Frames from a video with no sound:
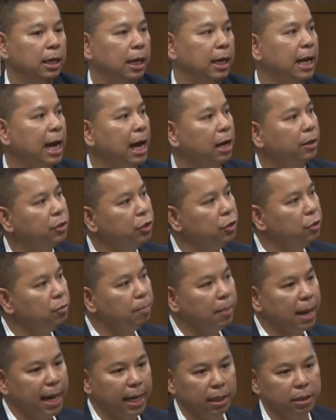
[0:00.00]
And how do you
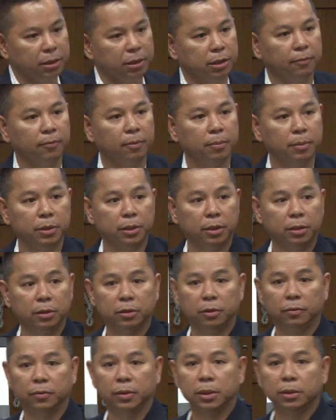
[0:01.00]
manage that from a shared
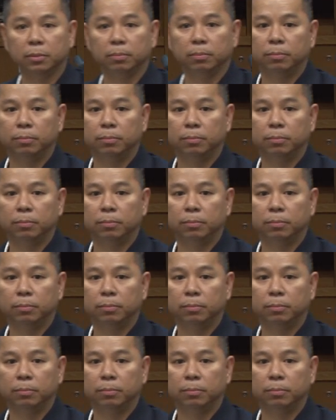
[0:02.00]
services